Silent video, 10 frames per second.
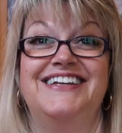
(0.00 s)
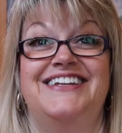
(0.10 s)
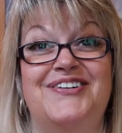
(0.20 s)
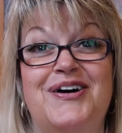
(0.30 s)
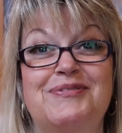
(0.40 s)
You
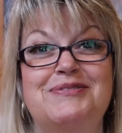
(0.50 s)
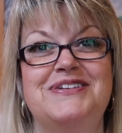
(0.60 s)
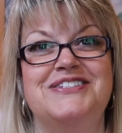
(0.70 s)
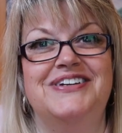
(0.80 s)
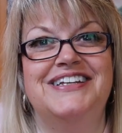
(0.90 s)
know what I'm going
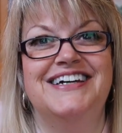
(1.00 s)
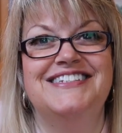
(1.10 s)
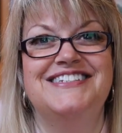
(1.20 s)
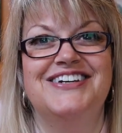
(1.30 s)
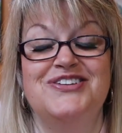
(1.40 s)
to be doing
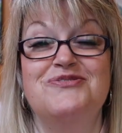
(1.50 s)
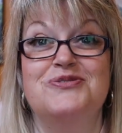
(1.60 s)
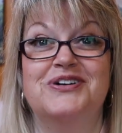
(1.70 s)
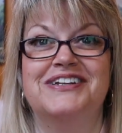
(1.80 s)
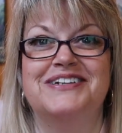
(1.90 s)
later, don't you?
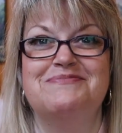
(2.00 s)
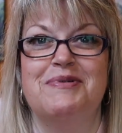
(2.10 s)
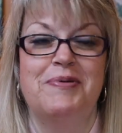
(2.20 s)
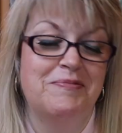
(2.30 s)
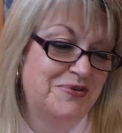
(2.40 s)
Organising
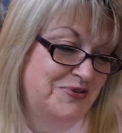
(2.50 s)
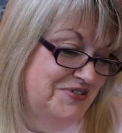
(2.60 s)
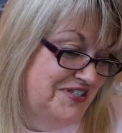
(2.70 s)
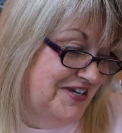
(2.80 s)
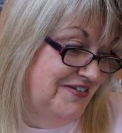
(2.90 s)
my pin
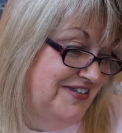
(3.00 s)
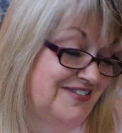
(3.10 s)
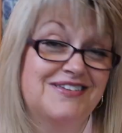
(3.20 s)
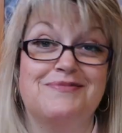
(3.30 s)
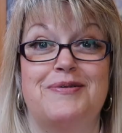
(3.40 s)
board, so
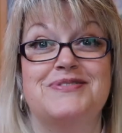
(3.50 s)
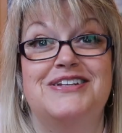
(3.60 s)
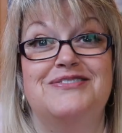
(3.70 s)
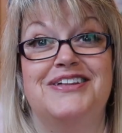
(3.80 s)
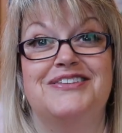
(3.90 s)
I'm
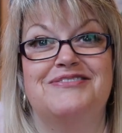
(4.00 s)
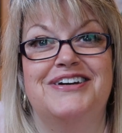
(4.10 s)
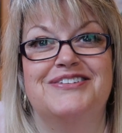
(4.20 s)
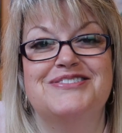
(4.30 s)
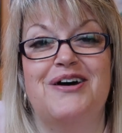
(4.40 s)
absolutely
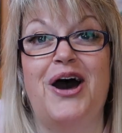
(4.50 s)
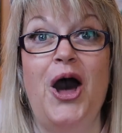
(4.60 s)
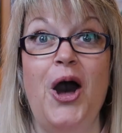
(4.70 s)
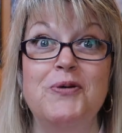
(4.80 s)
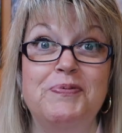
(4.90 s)
thrilled. So I
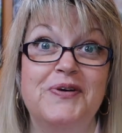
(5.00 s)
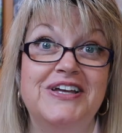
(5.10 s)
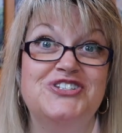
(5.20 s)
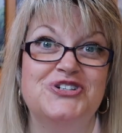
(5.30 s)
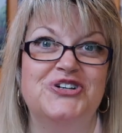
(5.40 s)
hope you
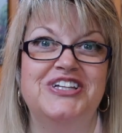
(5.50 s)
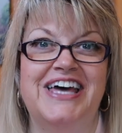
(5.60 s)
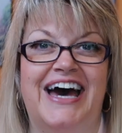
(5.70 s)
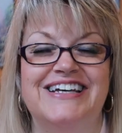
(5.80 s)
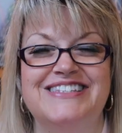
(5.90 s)
enjoyed
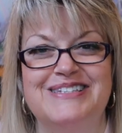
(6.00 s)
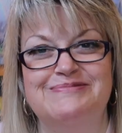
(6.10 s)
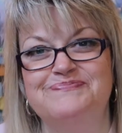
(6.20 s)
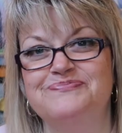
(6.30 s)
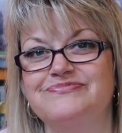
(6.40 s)
that.
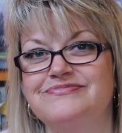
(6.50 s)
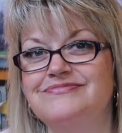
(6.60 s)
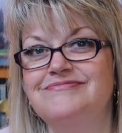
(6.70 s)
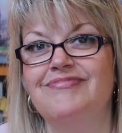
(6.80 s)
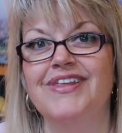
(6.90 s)

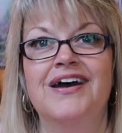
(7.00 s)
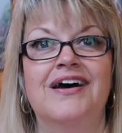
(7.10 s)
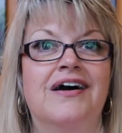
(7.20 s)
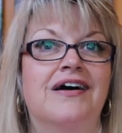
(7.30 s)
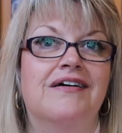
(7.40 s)

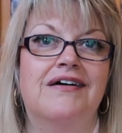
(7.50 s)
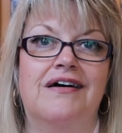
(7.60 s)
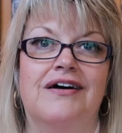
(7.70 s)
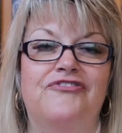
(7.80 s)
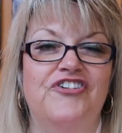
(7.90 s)

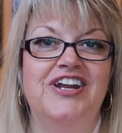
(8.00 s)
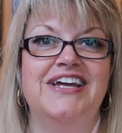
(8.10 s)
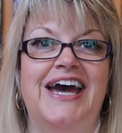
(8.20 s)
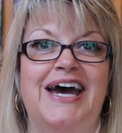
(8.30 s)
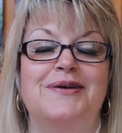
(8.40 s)
Oh, fun
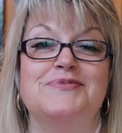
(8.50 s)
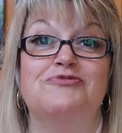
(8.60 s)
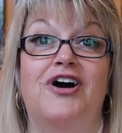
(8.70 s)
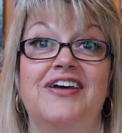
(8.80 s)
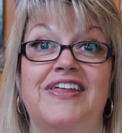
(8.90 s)
and games.
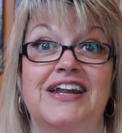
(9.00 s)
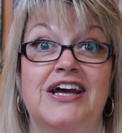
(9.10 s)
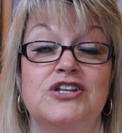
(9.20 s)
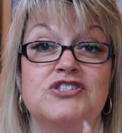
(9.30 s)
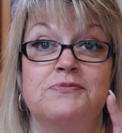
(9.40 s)
Right then,
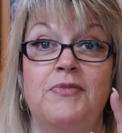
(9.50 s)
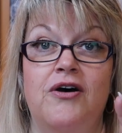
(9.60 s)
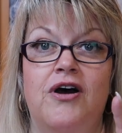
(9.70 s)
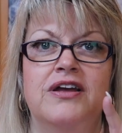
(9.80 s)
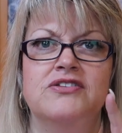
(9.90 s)

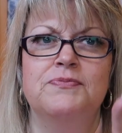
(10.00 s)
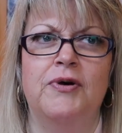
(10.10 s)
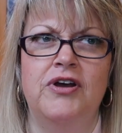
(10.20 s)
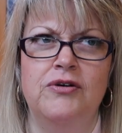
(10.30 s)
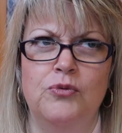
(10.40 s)

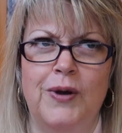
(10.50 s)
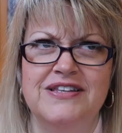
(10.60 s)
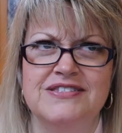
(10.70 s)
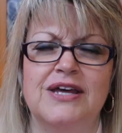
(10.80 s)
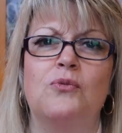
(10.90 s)

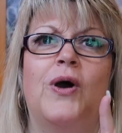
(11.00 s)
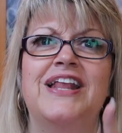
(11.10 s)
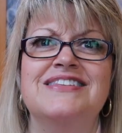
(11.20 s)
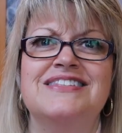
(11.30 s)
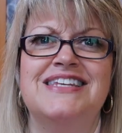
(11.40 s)

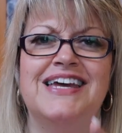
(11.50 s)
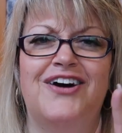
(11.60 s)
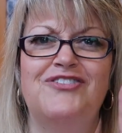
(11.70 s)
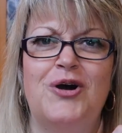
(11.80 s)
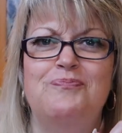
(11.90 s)
Wednesday,
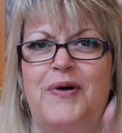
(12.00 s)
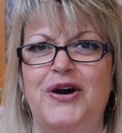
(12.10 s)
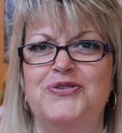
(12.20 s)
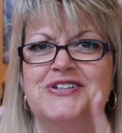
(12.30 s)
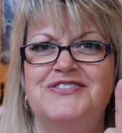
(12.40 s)
I've got a
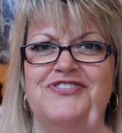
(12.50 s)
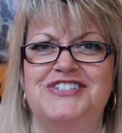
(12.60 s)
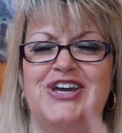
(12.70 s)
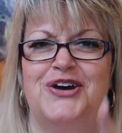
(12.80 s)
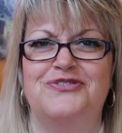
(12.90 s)
bonus
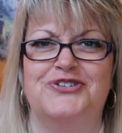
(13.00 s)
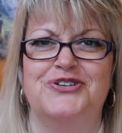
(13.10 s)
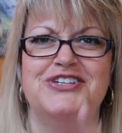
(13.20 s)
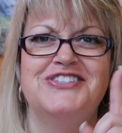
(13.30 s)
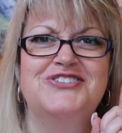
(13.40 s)
video
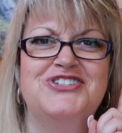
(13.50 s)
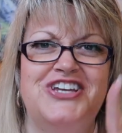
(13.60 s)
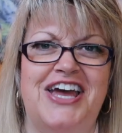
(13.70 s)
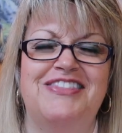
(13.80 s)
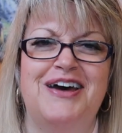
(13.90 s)
for you, so
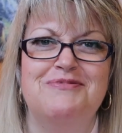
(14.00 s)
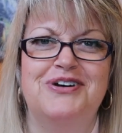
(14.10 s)
check that